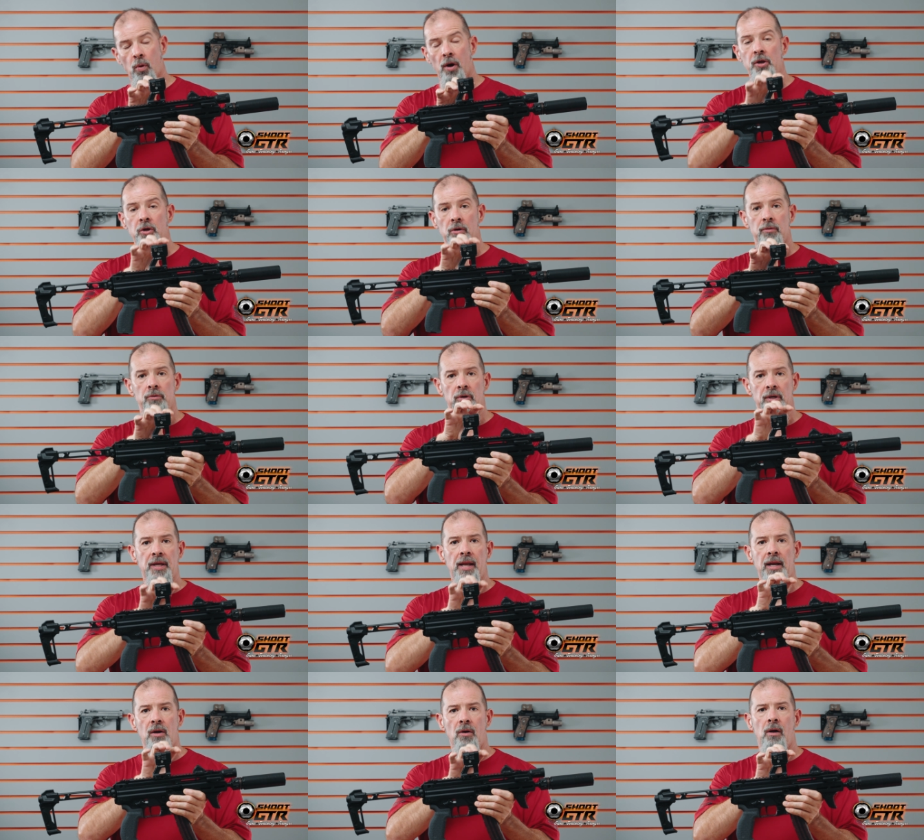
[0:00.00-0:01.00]
where you're
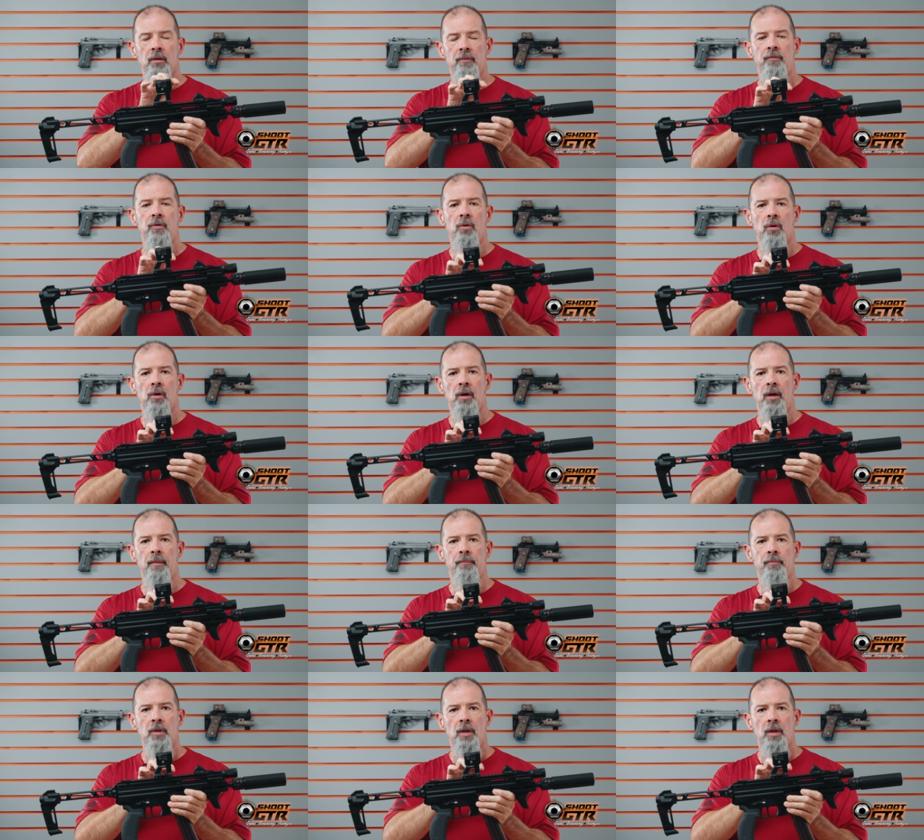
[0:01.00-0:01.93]
getting all of your